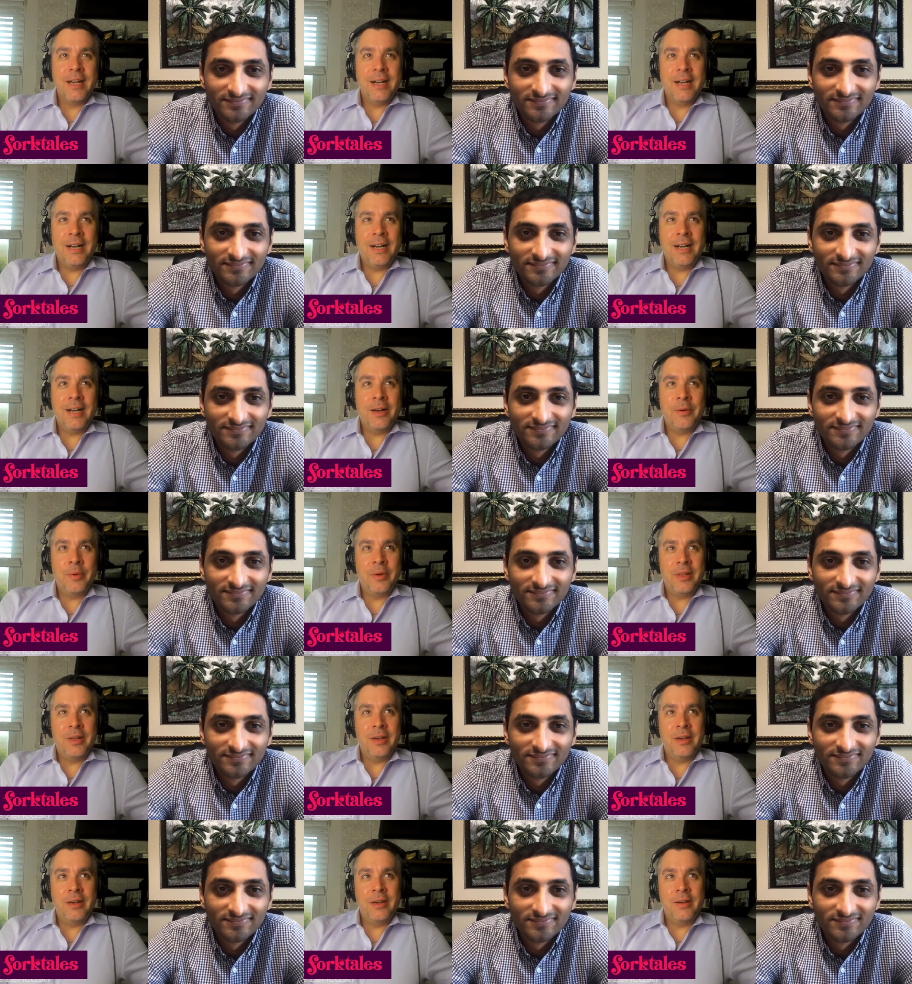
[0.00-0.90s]
Speaker 1: uh,
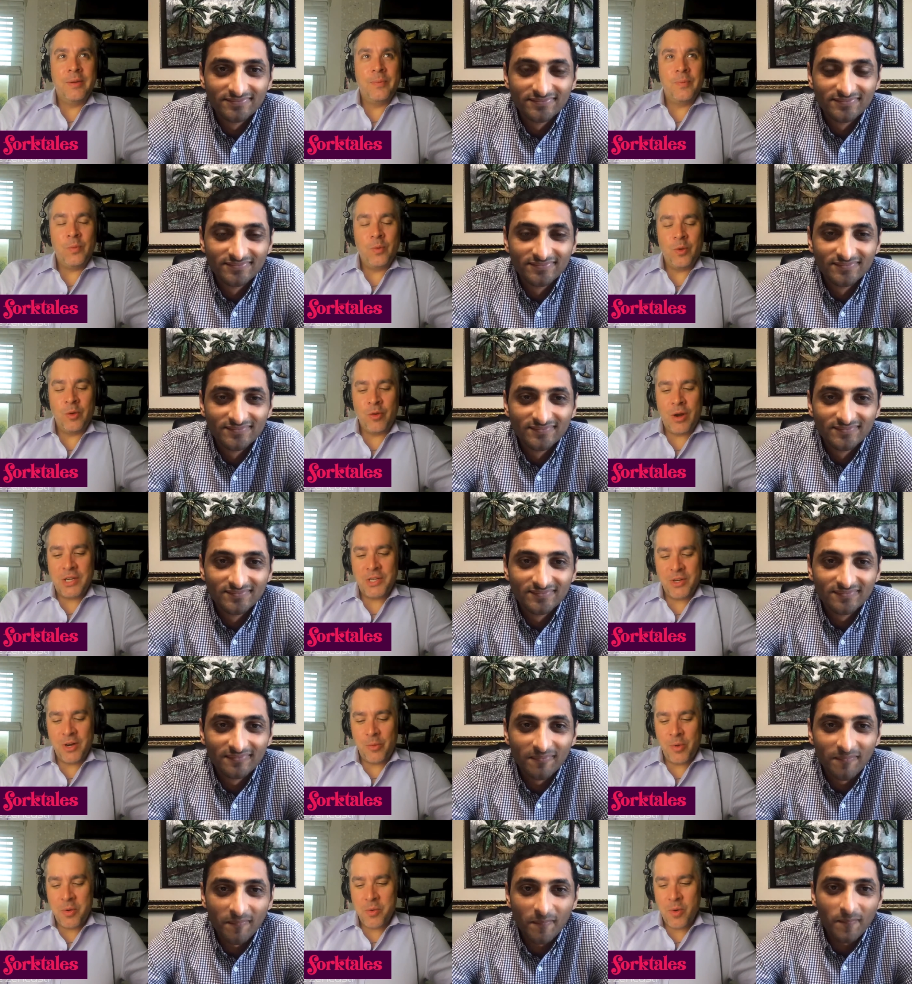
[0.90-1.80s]
with a, a
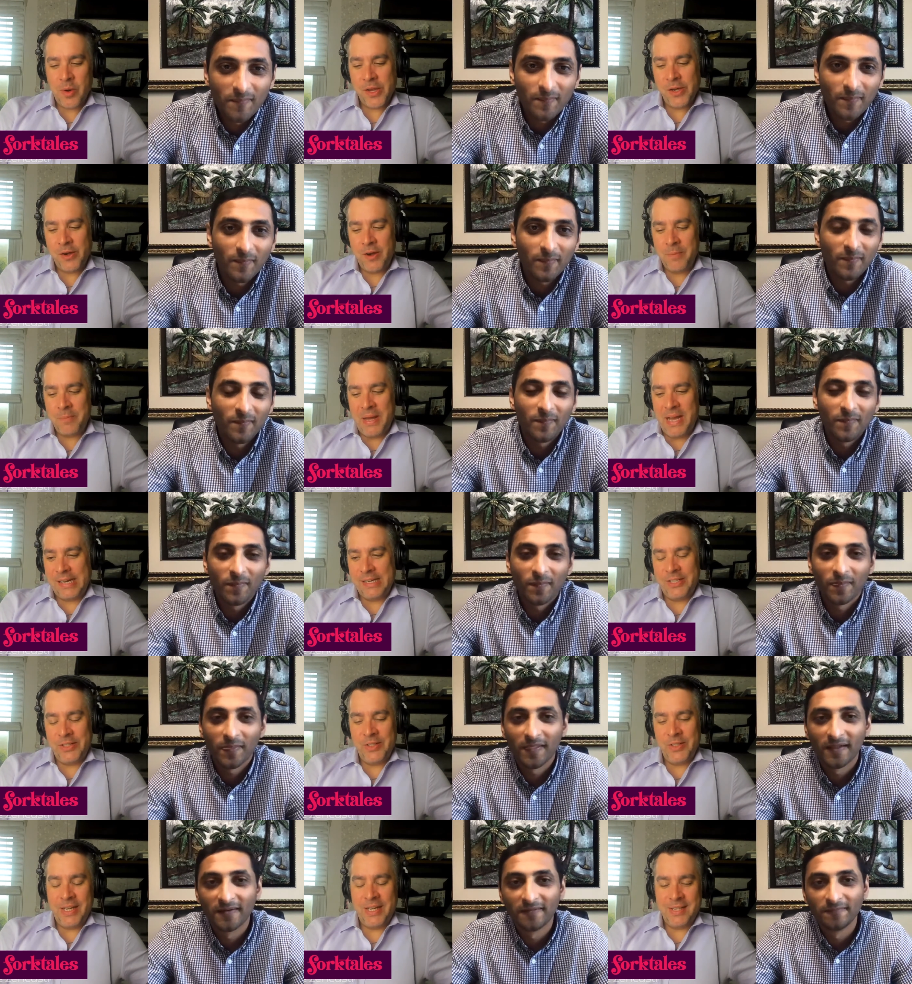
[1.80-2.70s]
restaurant we were working on back
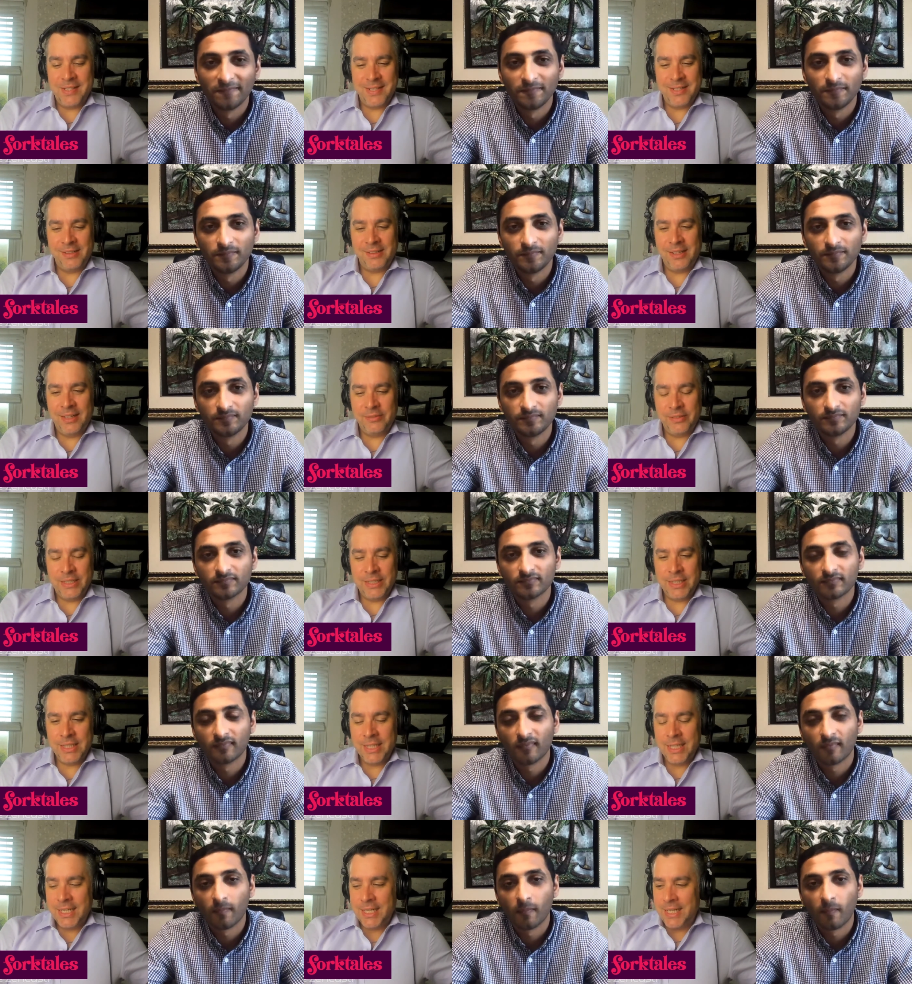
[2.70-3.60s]
in
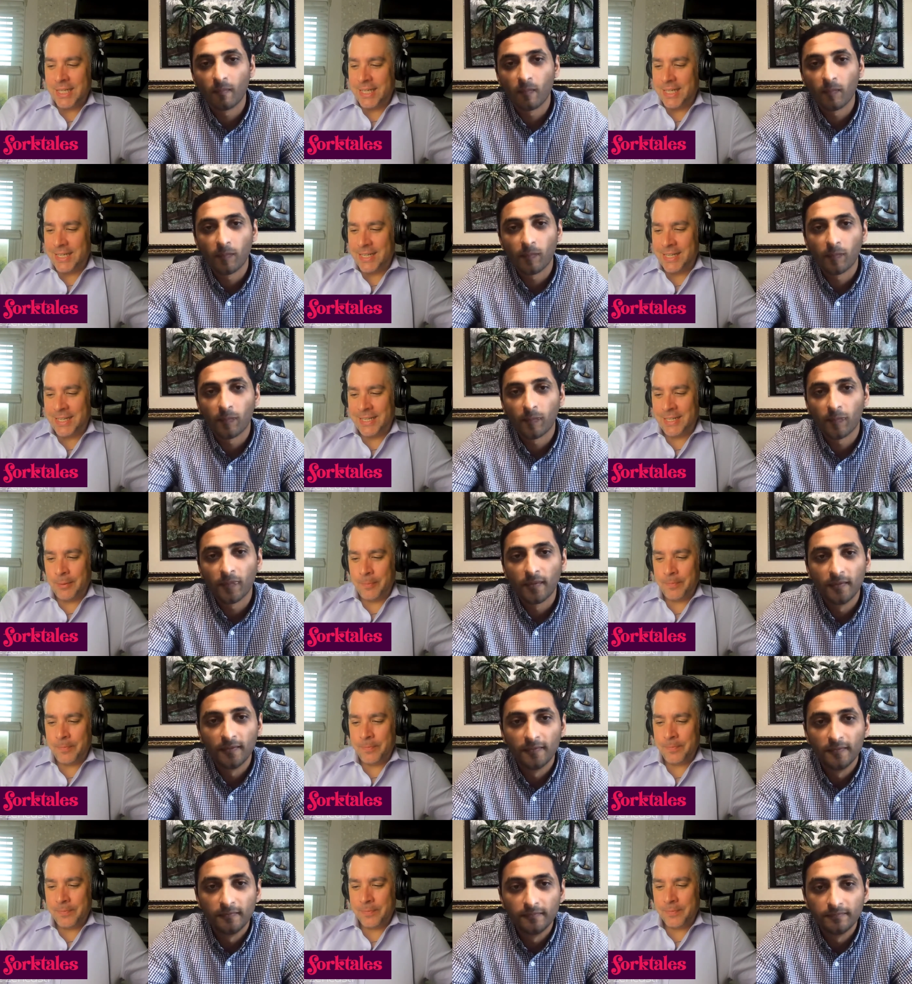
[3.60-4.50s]
2011
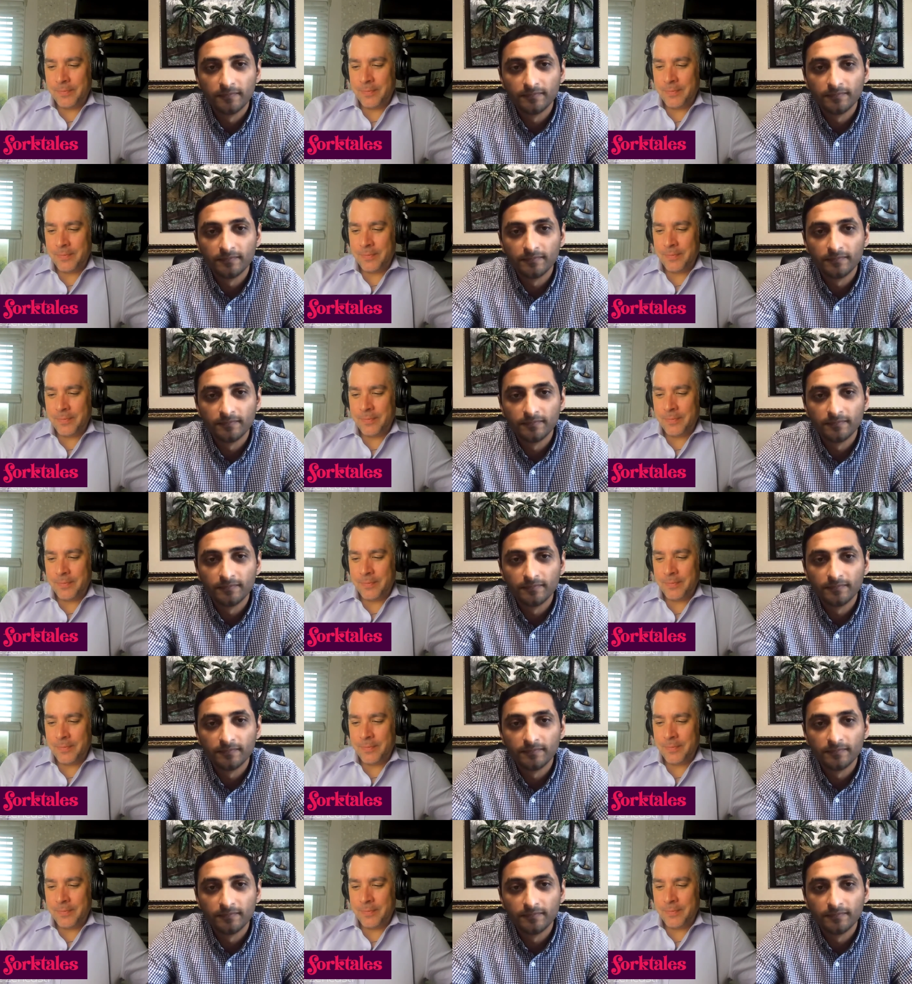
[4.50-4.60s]
um,